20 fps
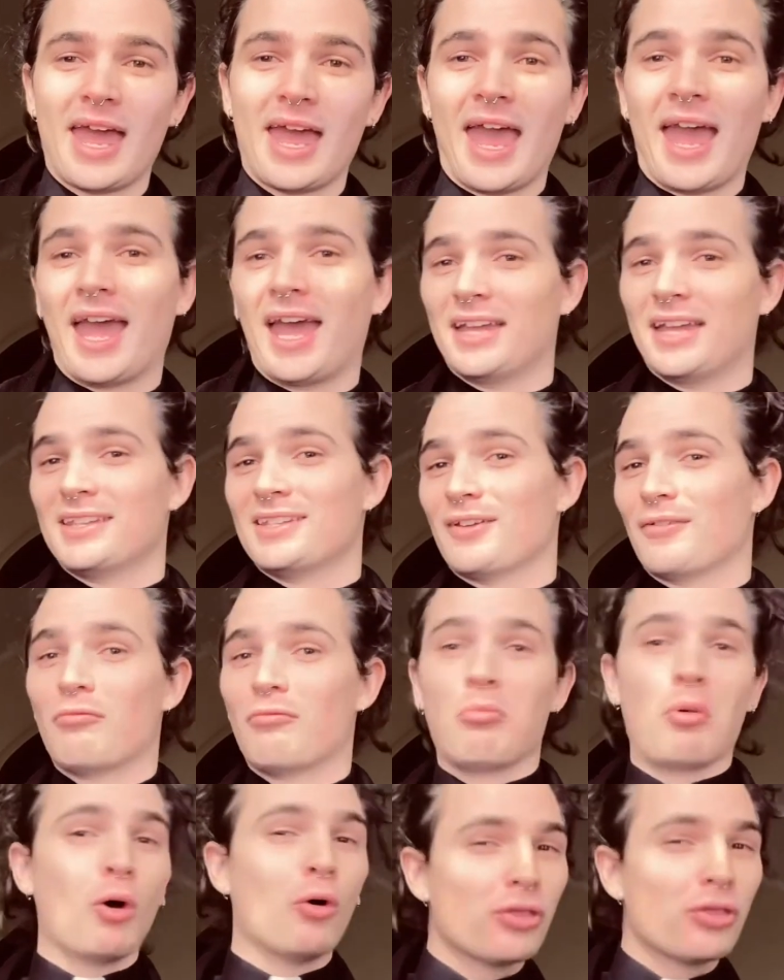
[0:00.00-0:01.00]
And if
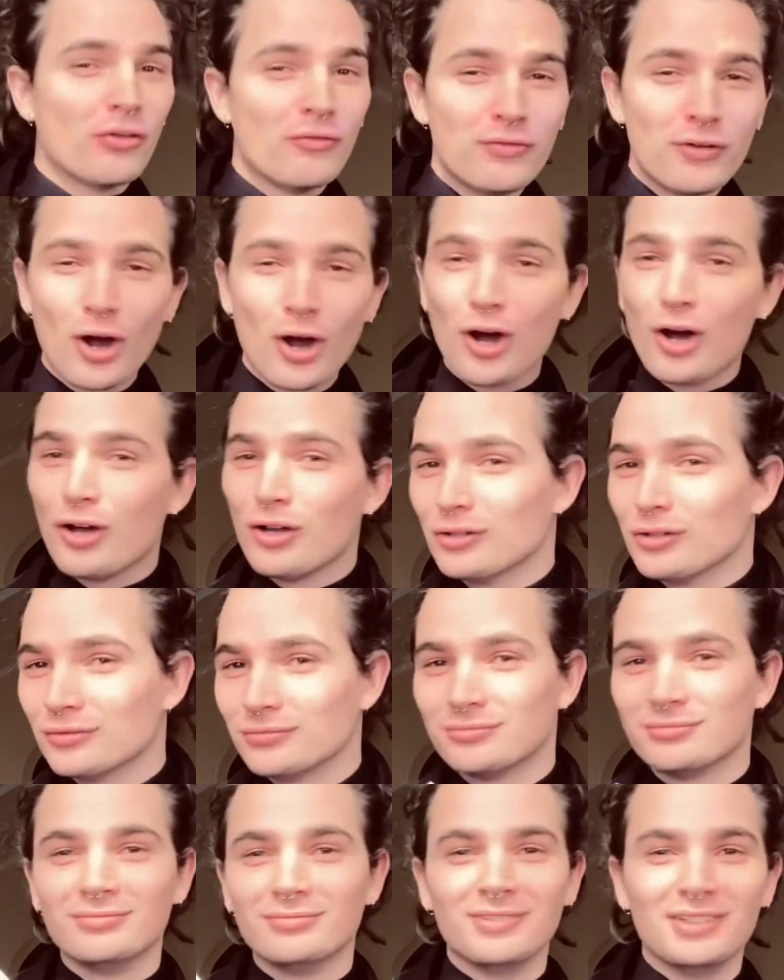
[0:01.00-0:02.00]
both of y'all,
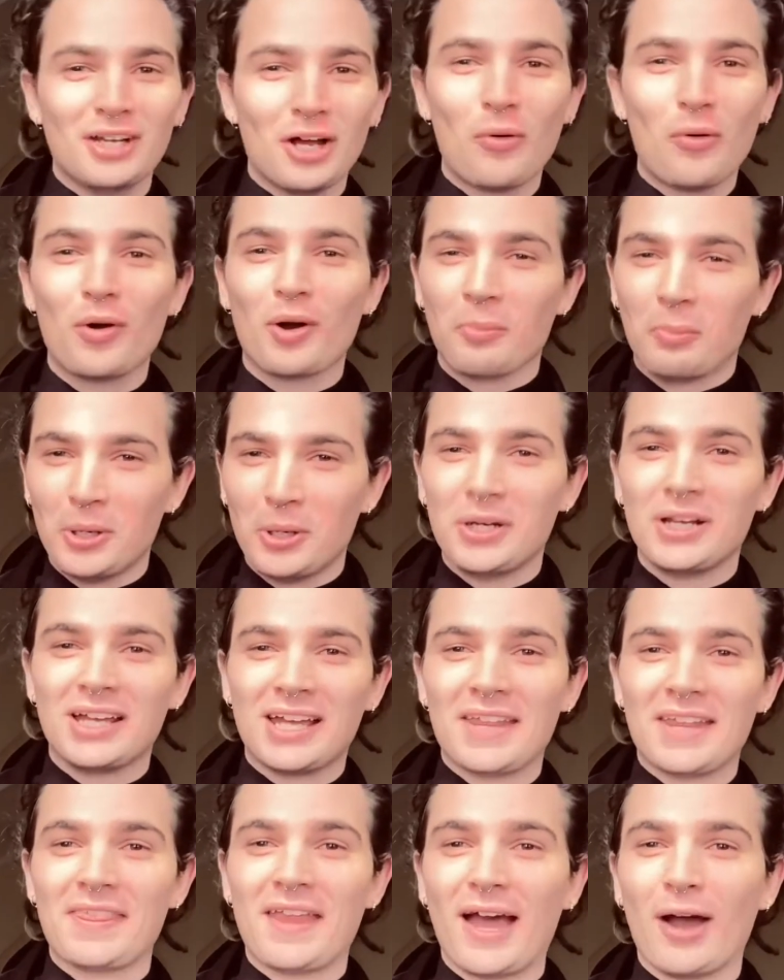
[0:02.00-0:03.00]
are putting
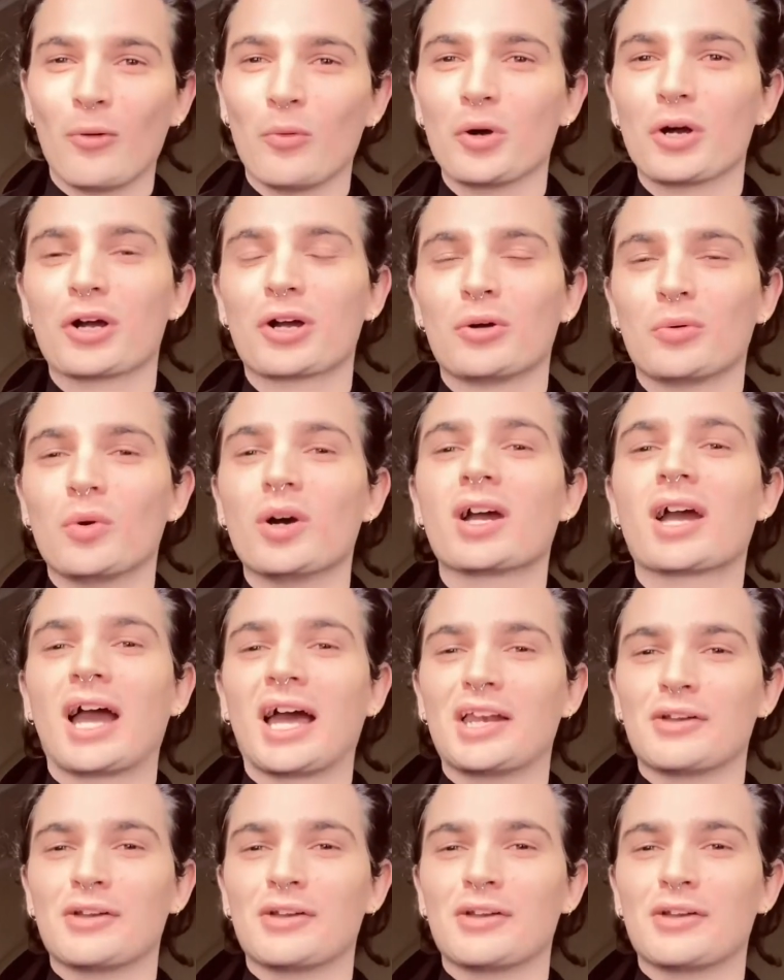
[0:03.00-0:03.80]
in that work, what kind of